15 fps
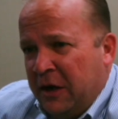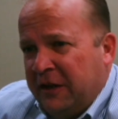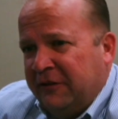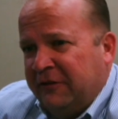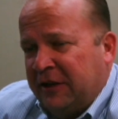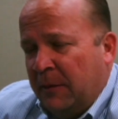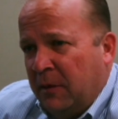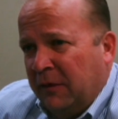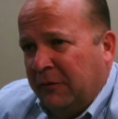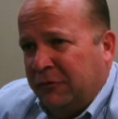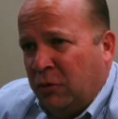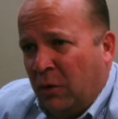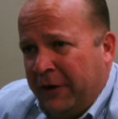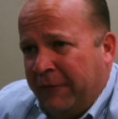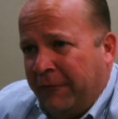spring,
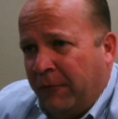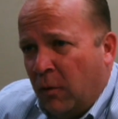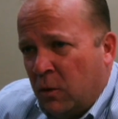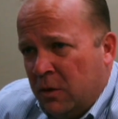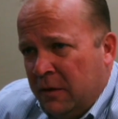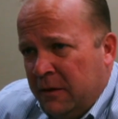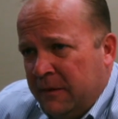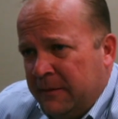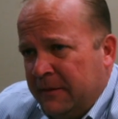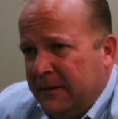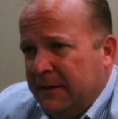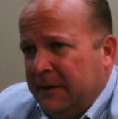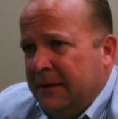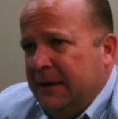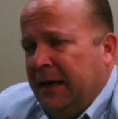summer of
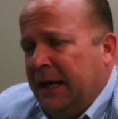24.